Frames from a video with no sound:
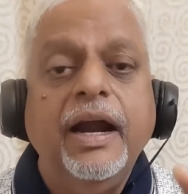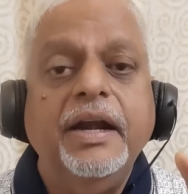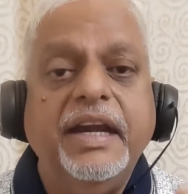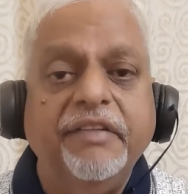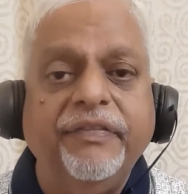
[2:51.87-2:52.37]

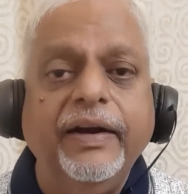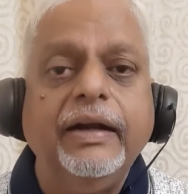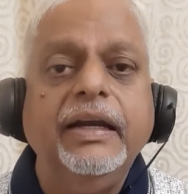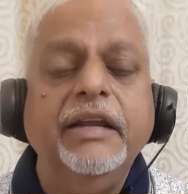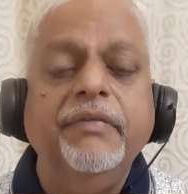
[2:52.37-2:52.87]

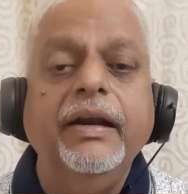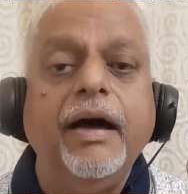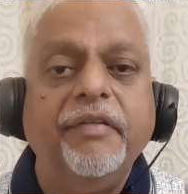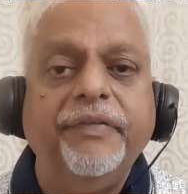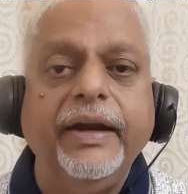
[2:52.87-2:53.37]
definitely will
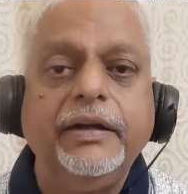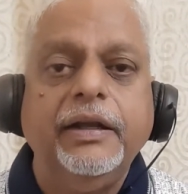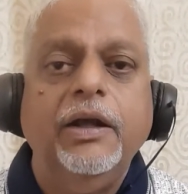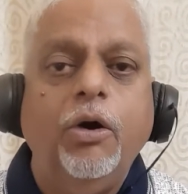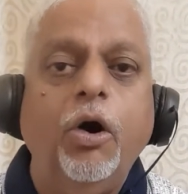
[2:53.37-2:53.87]
affect
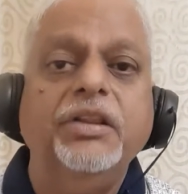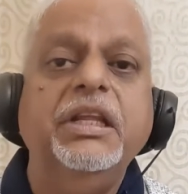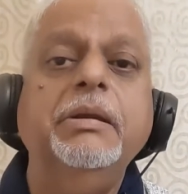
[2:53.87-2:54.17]
on the